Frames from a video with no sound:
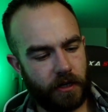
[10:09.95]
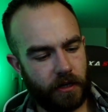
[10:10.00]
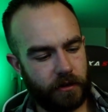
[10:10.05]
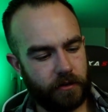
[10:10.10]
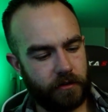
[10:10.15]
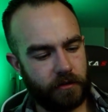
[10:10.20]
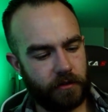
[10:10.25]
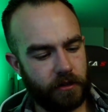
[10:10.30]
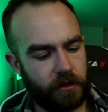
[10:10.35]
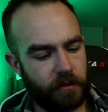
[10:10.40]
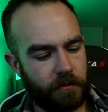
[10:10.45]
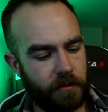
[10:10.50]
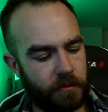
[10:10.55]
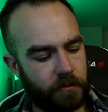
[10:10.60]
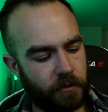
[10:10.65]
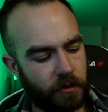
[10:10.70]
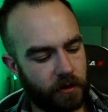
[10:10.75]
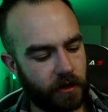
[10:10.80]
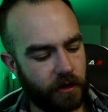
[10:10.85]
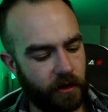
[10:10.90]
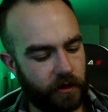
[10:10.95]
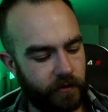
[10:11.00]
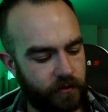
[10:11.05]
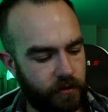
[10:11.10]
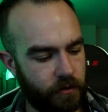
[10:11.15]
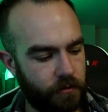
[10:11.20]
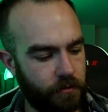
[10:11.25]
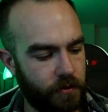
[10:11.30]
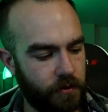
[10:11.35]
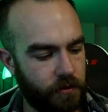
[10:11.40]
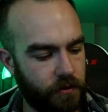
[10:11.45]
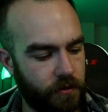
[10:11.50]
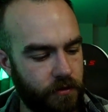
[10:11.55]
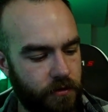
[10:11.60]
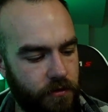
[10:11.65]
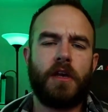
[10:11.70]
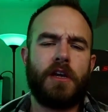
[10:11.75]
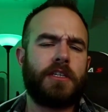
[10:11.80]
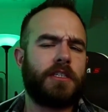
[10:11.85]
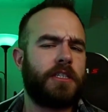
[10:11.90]
They're a little bit more comfortable.
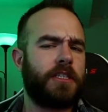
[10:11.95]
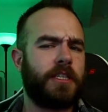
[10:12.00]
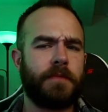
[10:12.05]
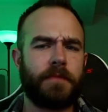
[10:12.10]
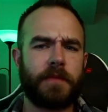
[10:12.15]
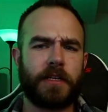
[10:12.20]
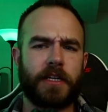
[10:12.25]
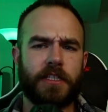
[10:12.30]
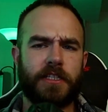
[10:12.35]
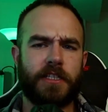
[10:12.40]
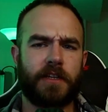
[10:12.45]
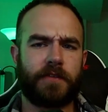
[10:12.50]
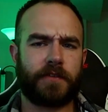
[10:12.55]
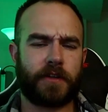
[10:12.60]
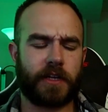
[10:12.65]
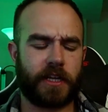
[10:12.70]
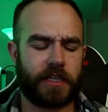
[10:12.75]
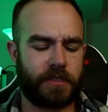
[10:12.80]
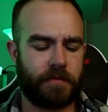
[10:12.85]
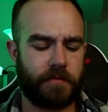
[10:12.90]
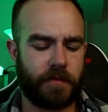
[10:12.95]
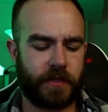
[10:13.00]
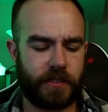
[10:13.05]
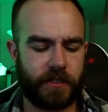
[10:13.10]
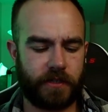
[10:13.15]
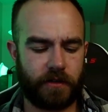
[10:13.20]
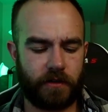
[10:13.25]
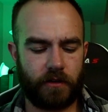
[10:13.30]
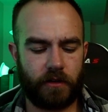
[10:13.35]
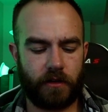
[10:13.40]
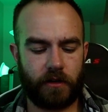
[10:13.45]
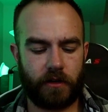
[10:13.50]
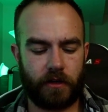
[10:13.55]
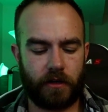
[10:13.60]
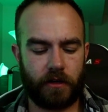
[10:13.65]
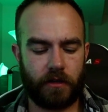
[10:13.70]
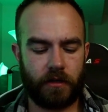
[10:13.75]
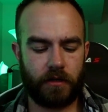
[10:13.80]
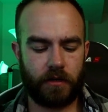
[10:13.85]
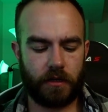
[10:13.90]
So something else I forgot to mention
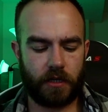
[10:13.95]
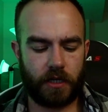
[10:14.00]
earlier